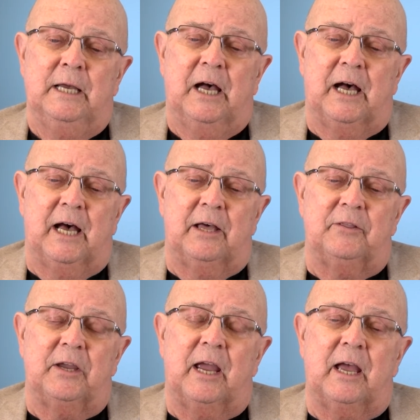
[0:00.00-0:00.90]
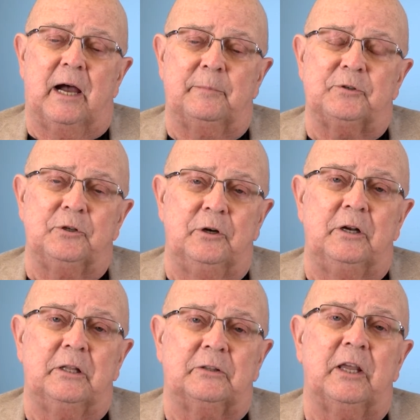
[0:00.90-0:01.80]
uh, the
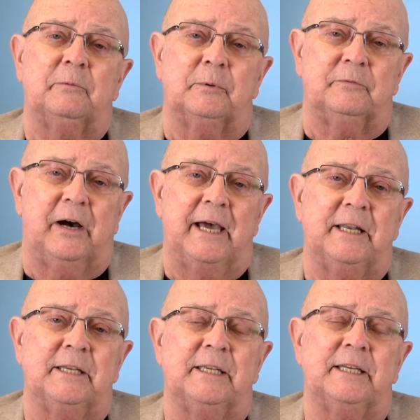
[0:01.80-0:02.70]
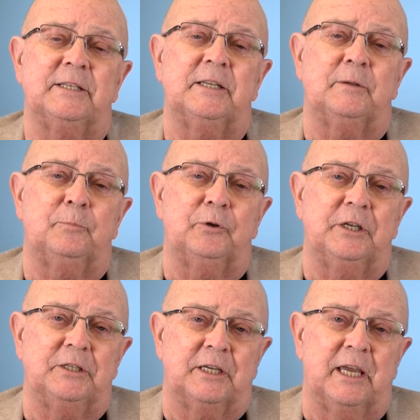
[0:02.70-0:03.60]
opportunity that they provided in, in
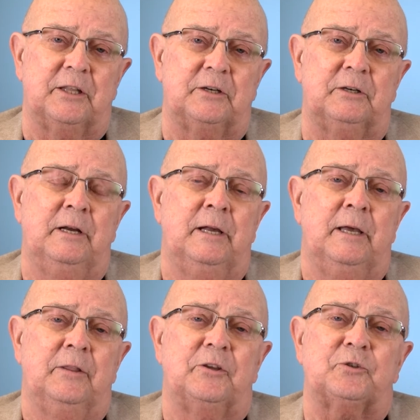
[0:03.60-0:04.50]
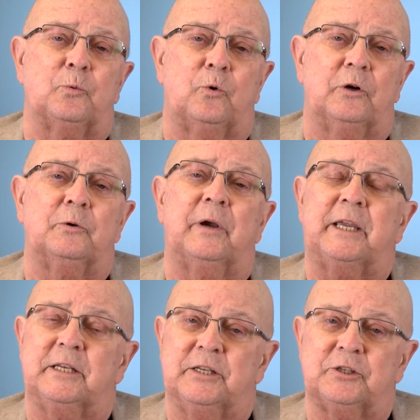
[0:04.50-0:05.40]
putting together this award and
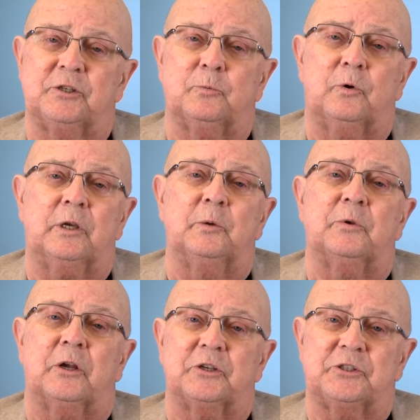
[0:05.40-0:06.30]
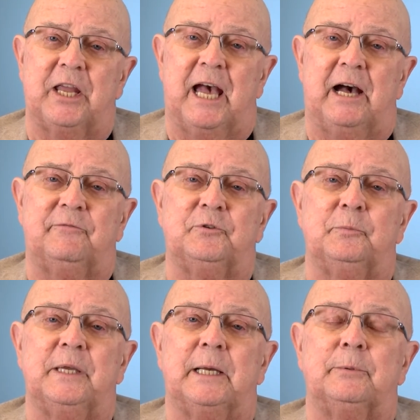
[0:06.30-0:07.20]
recognition, working with our staff
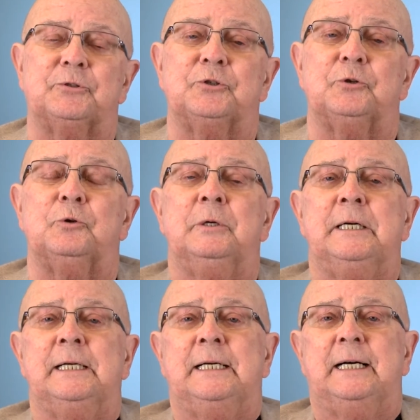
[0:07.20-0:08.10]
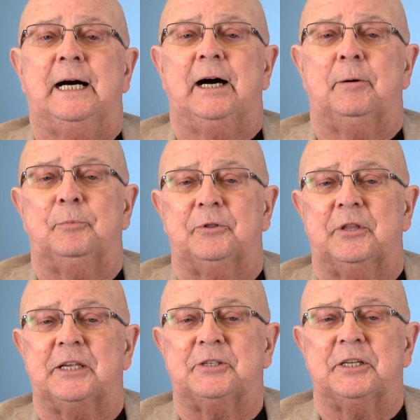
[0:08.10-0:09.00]
to be able to uh, put
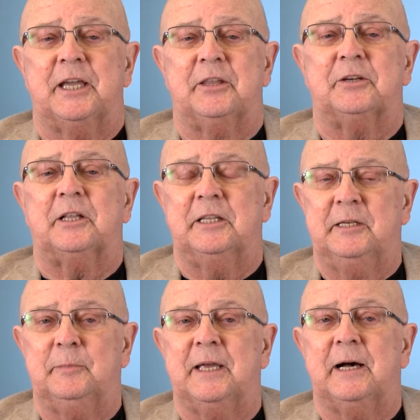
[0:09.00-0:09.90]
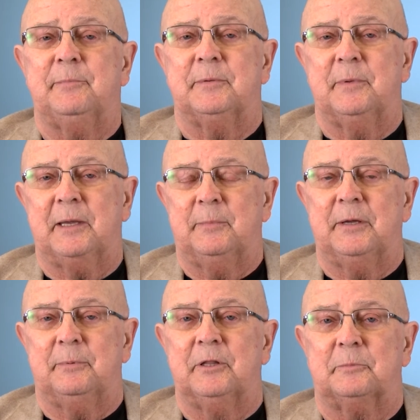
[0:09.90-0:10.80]
things together, clean me up, and make
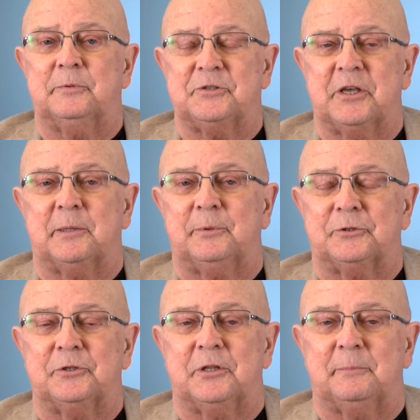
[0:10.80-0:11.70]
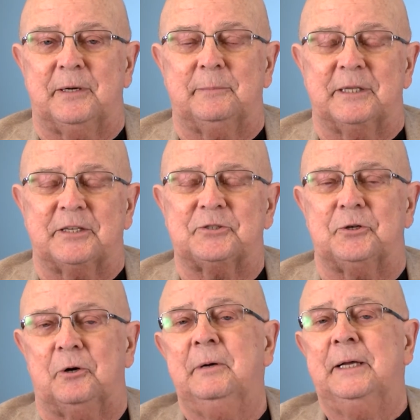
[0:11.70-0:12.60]
me look presentable to the public.
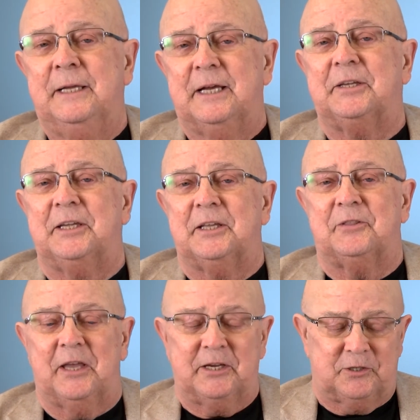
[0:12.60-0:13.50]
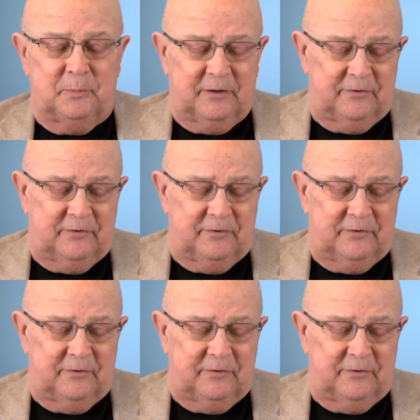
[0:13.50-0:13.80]
So, again, thanks to my